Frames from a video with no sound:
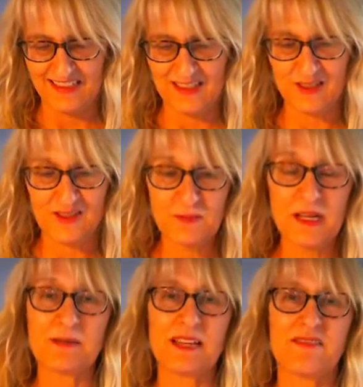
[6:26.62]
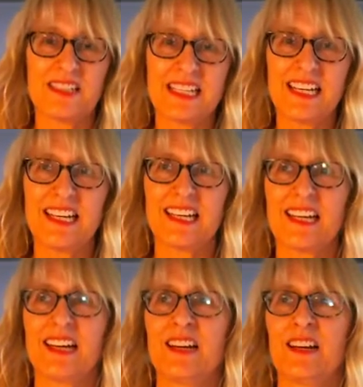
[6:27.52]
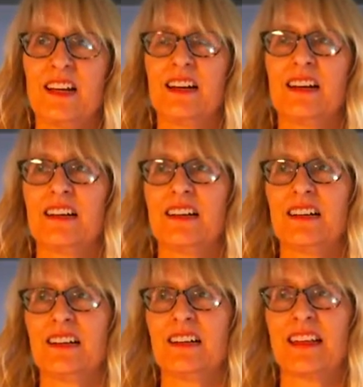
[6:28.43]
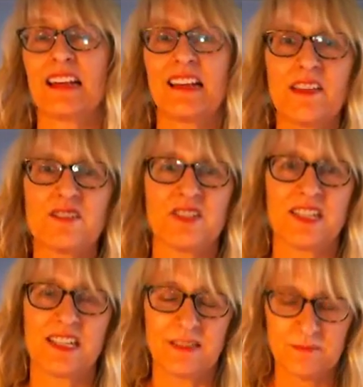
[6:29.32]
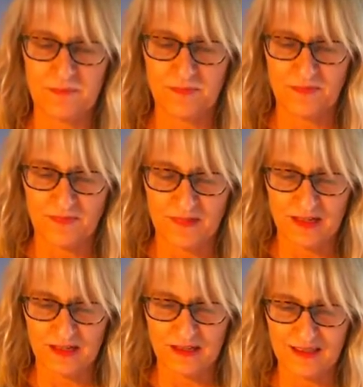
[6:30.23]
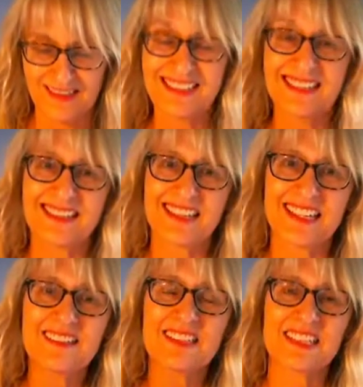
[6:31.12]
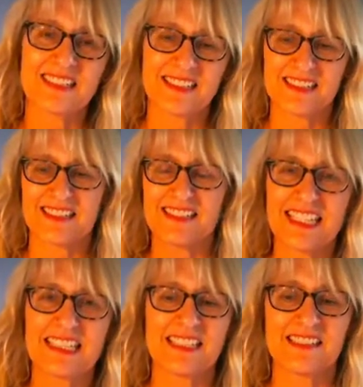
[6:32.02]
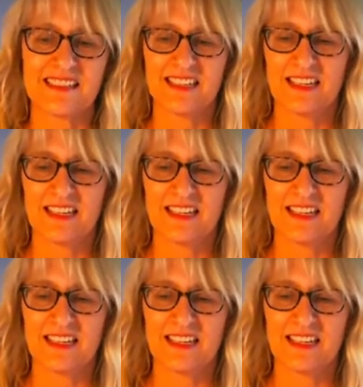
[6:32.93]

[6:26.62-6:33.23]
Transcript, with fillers: So sometimes that fatigue, uh, that lethargy, uh, the illness, the sickness,